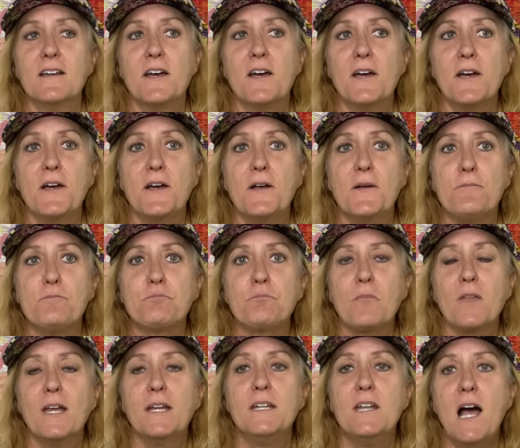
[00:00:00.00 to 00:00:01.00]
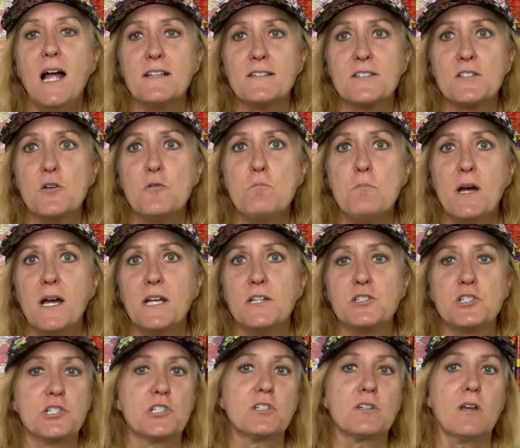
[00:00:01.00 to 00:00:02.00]
Um, not so
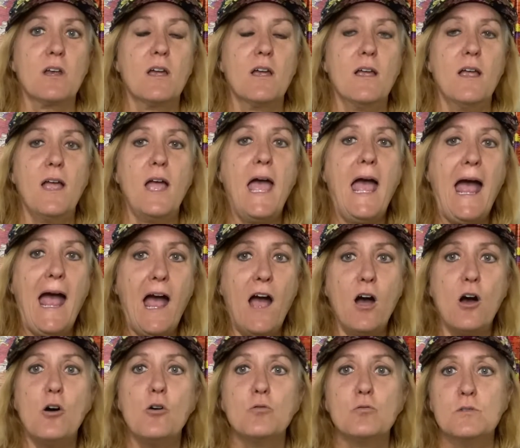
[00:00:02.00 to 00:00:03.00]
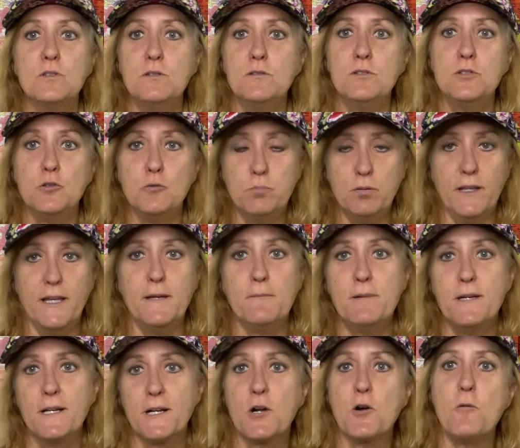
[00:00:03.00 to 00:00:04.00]
much how to play
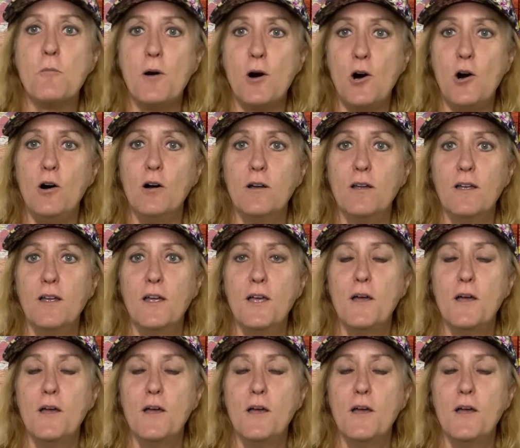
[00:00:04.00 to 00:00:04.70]
pickleball,